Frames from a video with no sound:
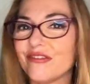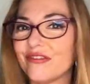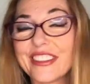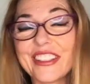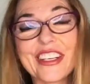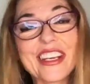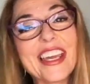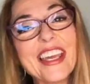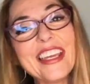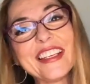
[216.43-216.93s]

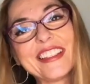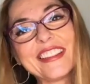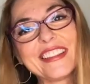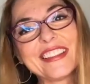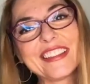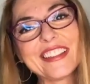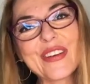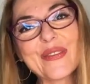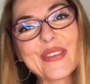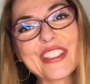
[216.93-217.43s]
Okay,
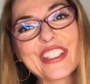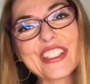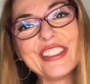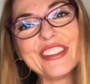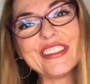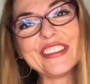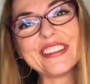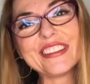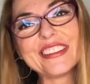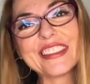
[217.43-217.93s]
number
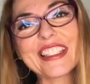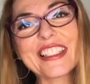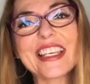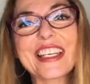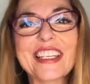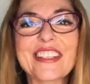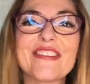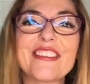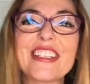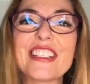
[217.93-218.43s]
two, the
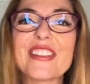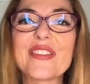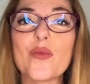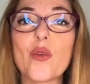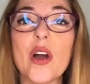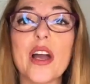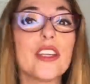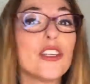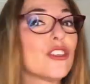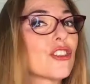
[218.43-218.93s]
second reason
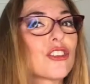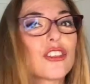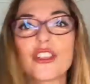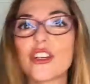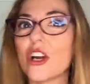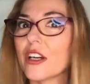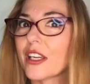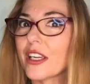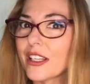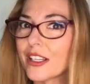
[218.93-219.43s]
why you should
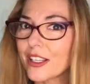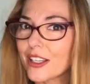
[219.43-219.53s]
not get a